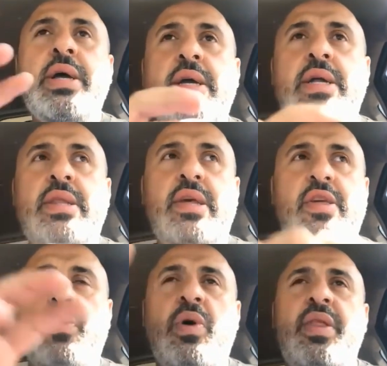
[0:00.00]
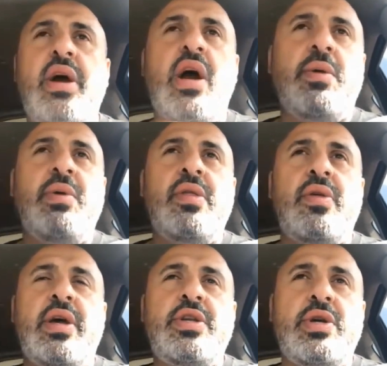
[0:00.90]
this is one of the arguments
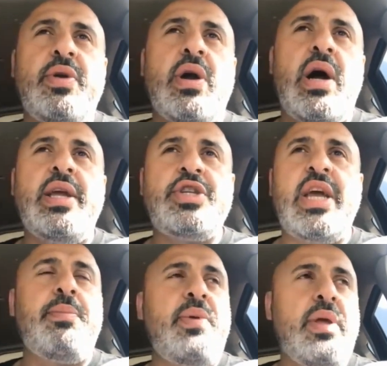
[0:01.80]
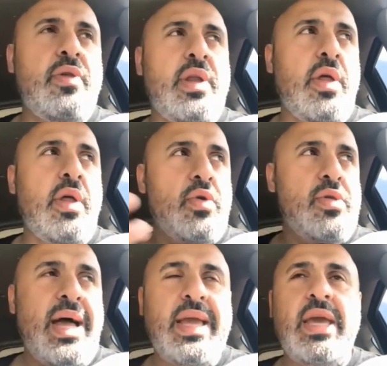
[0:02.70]
that Shabir Ali champions and others
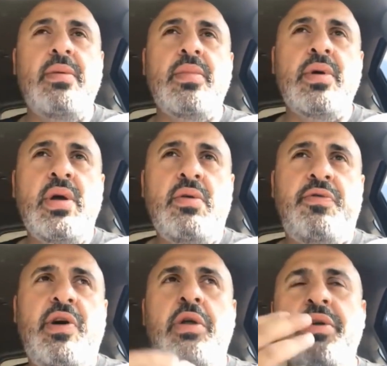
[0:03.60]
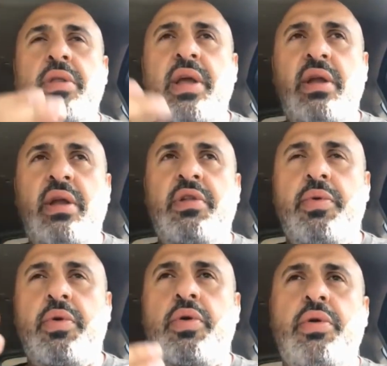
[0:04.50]
like him, following the lead of liberal
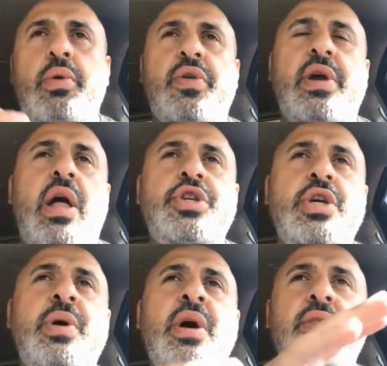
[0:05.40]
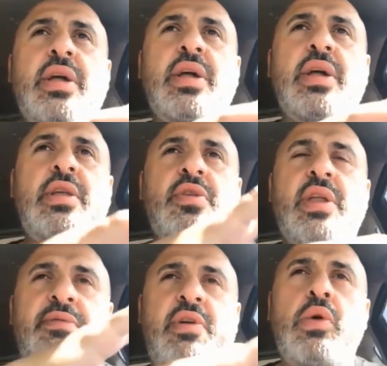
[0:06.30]
critical scholarship, that there's an
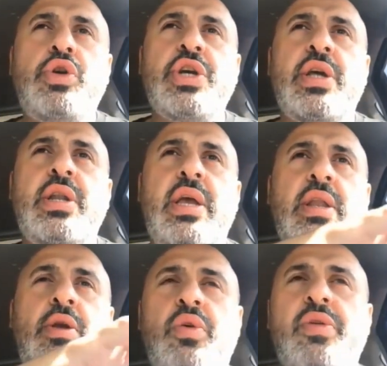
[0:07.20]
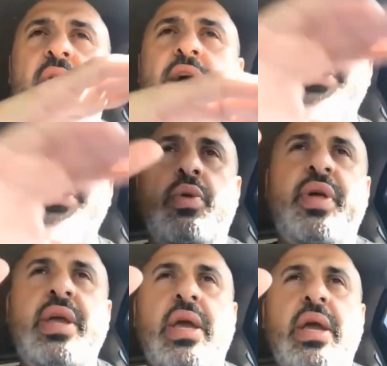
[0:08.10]
evolution in Christological
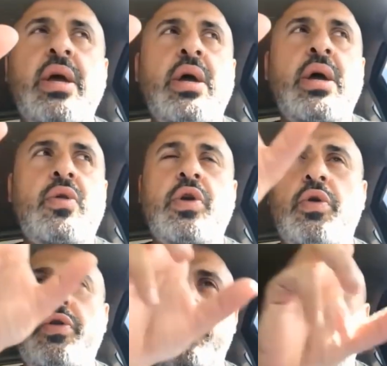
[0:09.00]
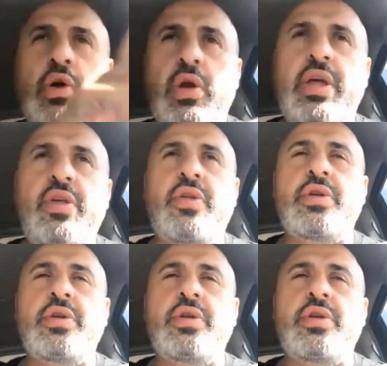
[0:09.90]
thinking. So you go to the earliest